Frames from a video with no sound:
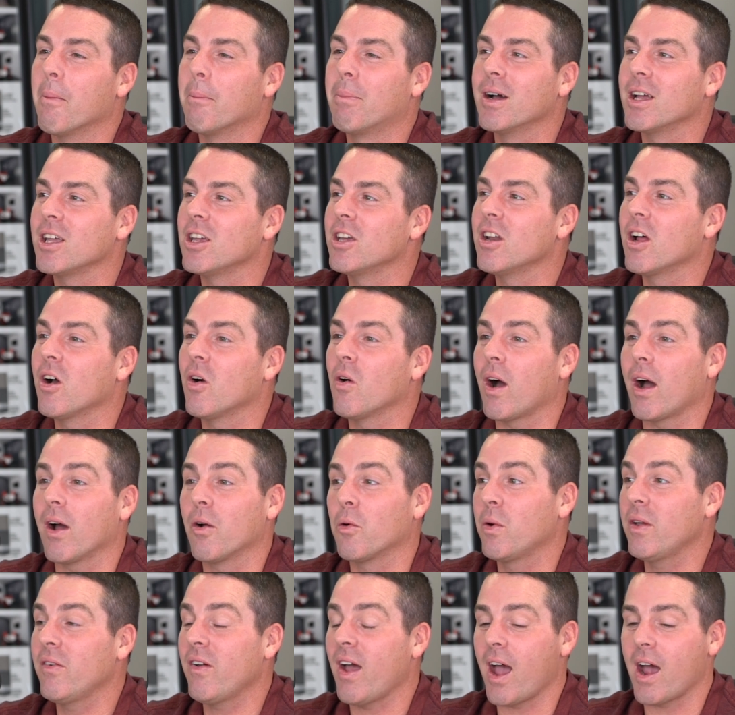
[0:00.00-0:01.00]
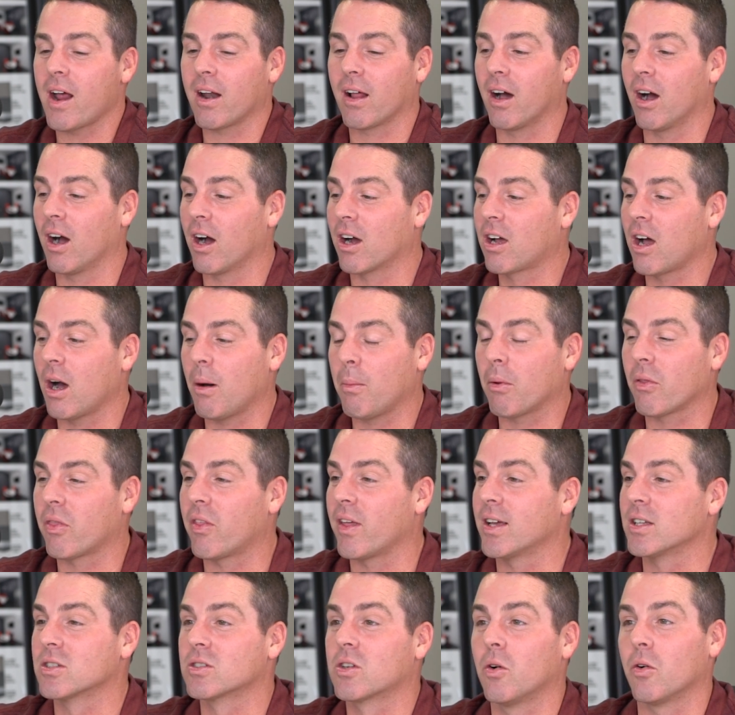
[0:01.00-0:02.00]
But, we've had a couple
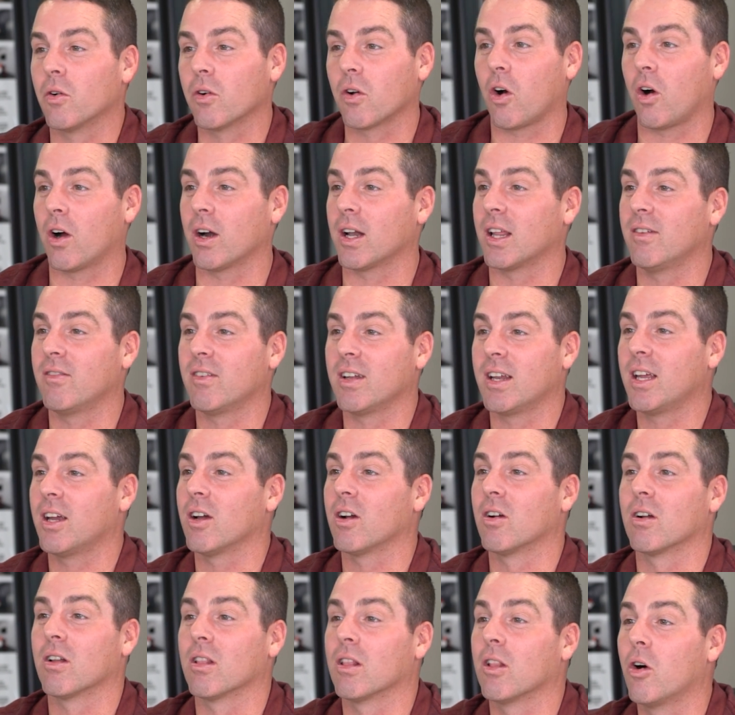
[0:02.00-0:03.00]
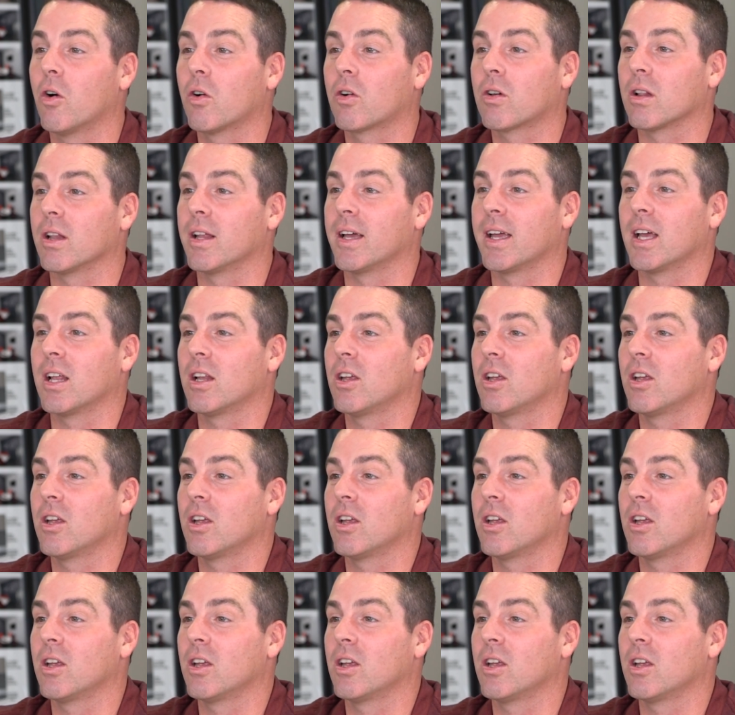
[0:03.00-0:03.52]
things going on even here locally.